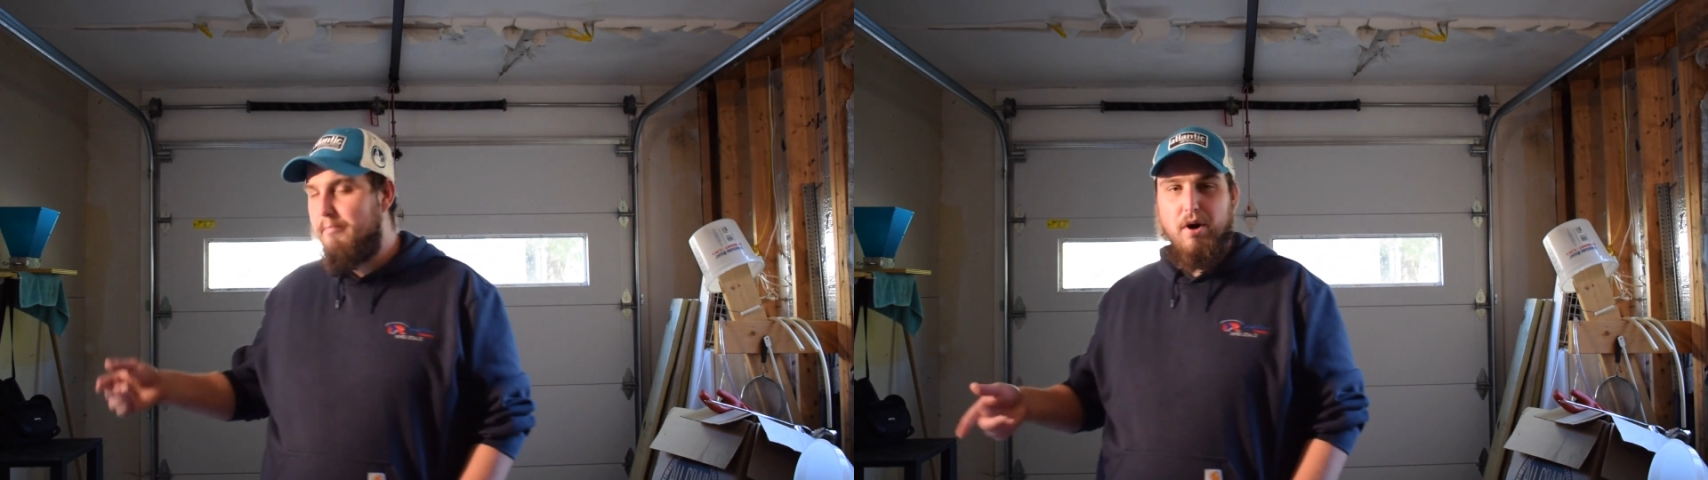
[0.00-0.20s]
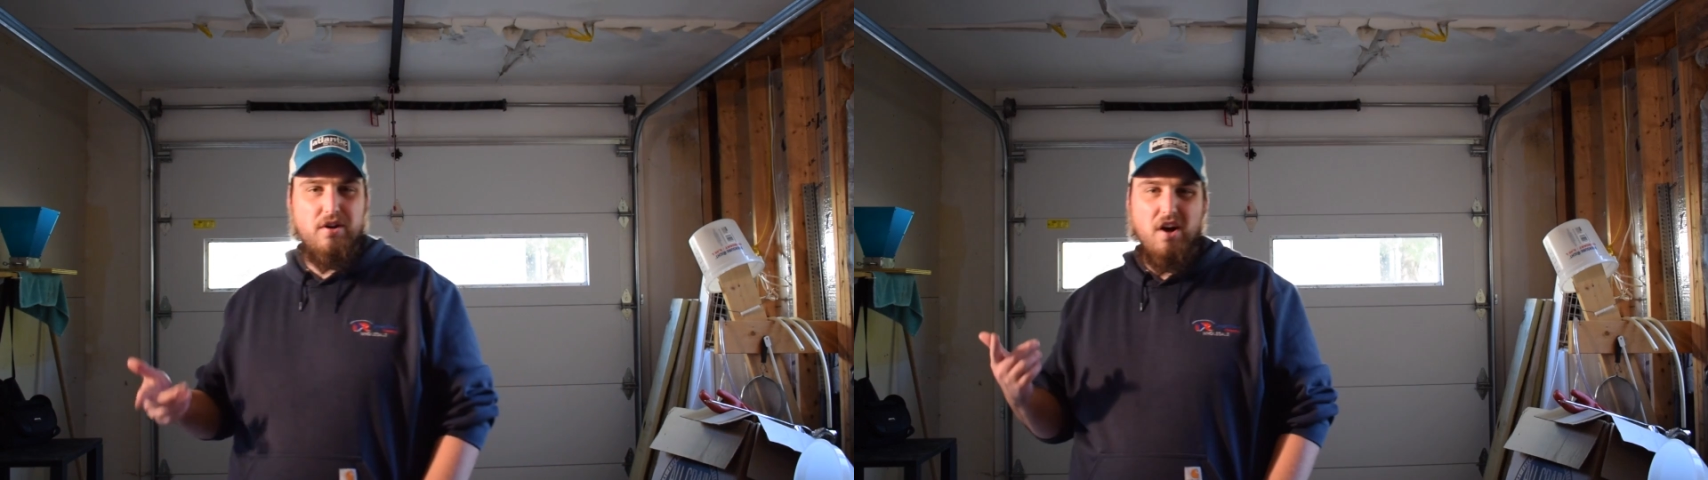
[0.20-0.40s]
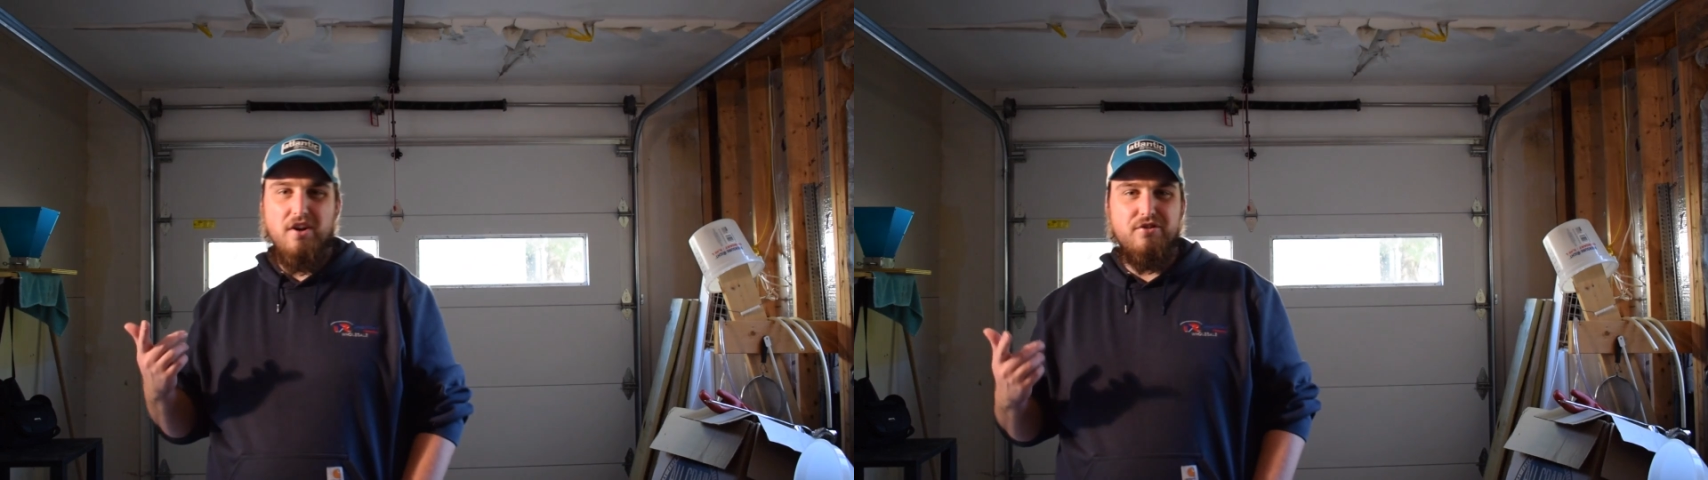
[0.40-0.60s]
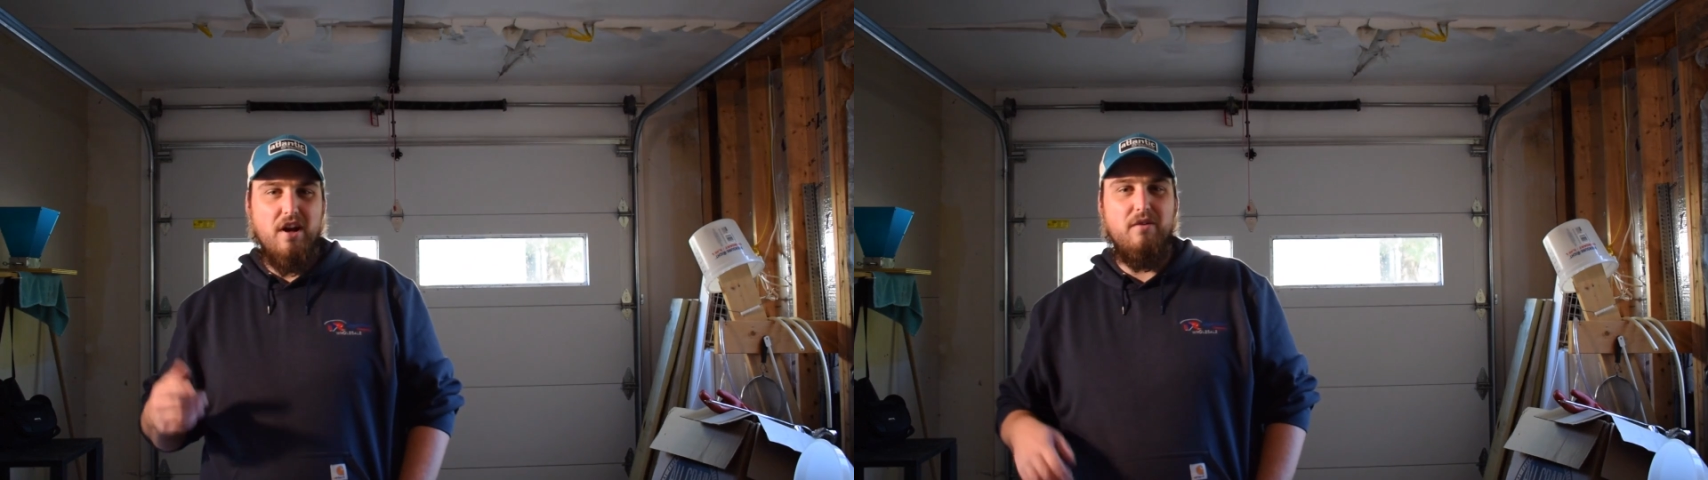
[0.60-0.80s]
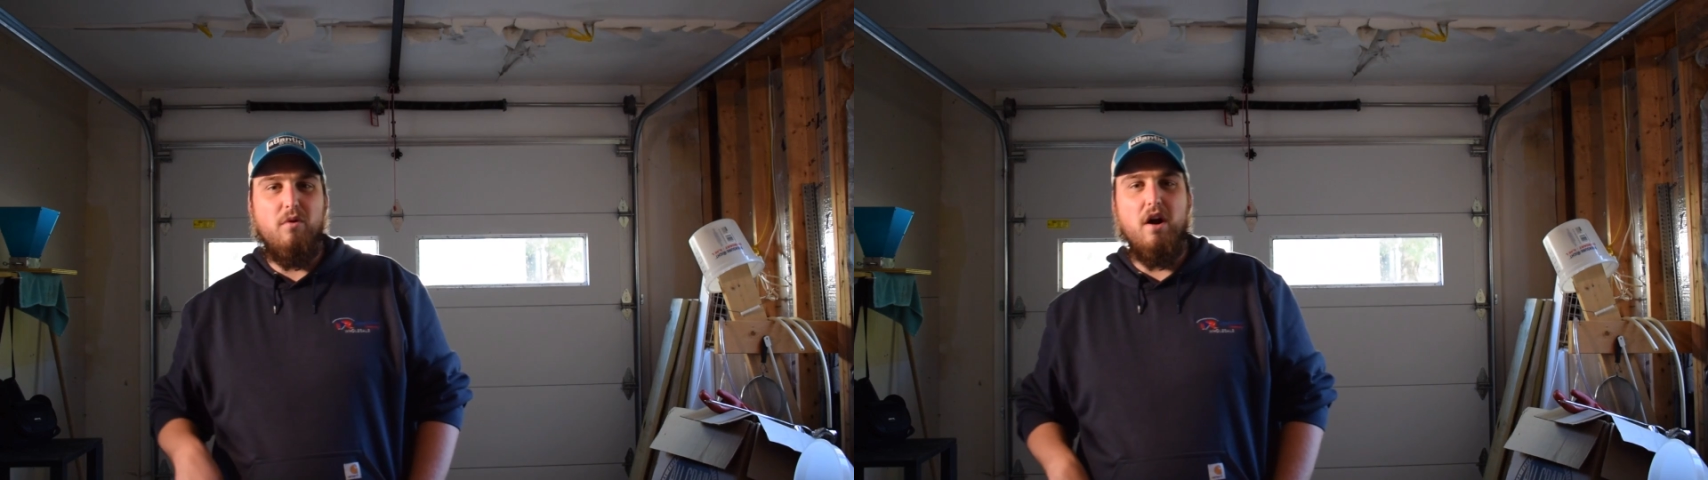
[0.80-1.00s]
Burton on
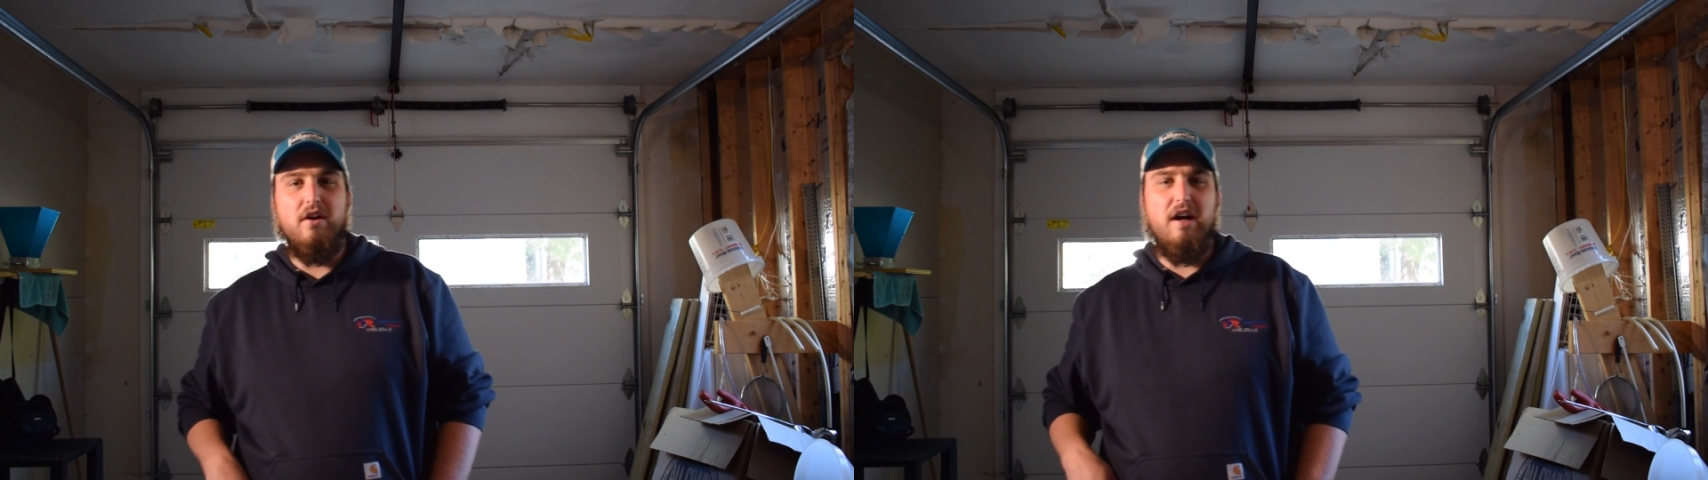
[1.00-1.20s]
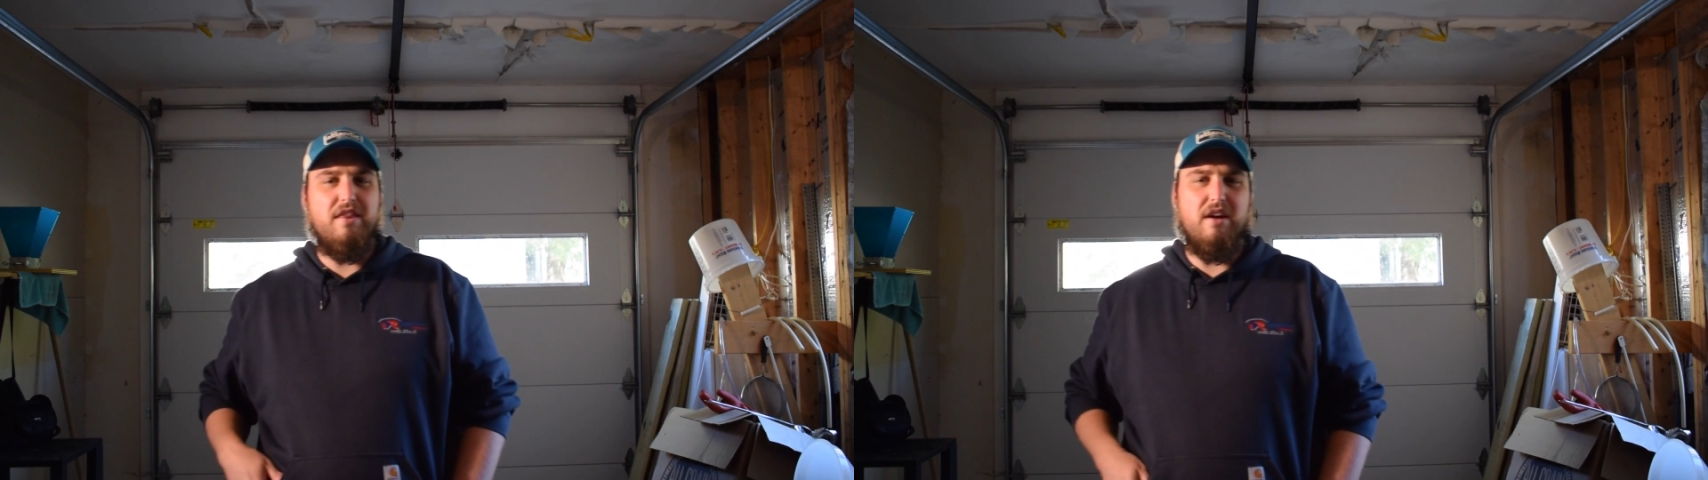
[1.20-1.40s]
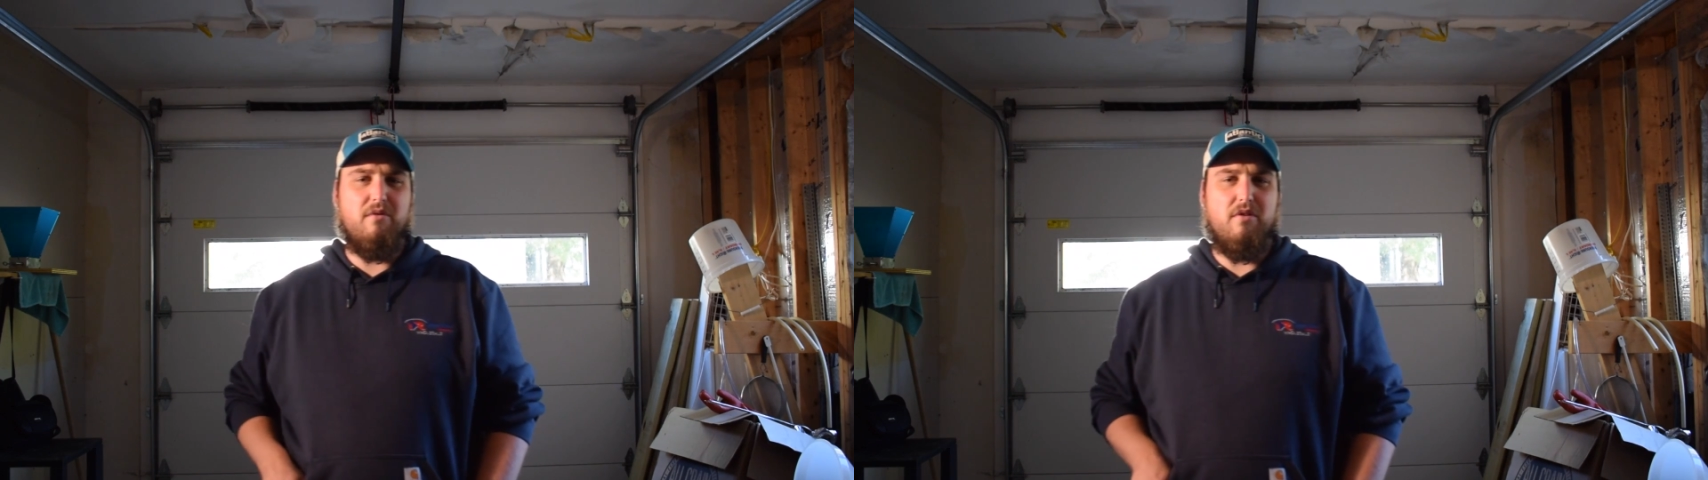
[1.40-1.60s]
Trent water, I think,